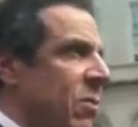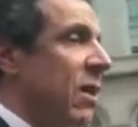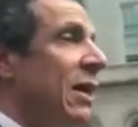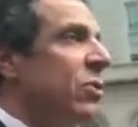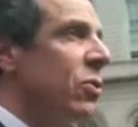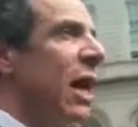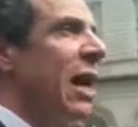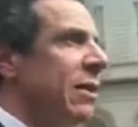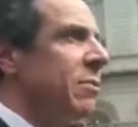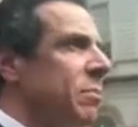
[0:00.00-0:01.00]
They do
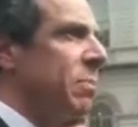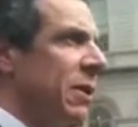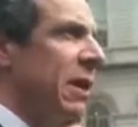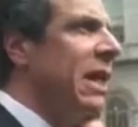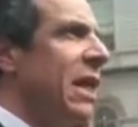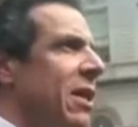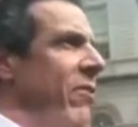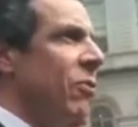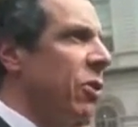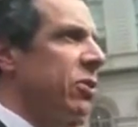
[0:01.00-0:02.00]
not
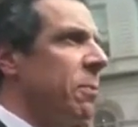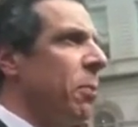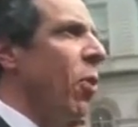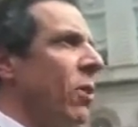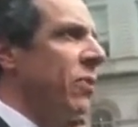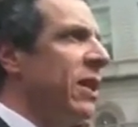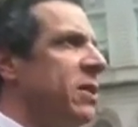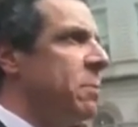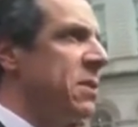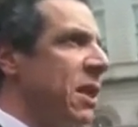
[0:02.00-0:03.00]
believe or support
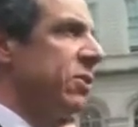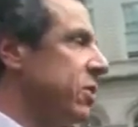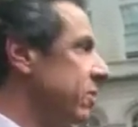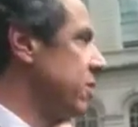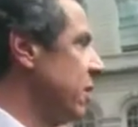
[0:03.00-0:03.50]
these positions.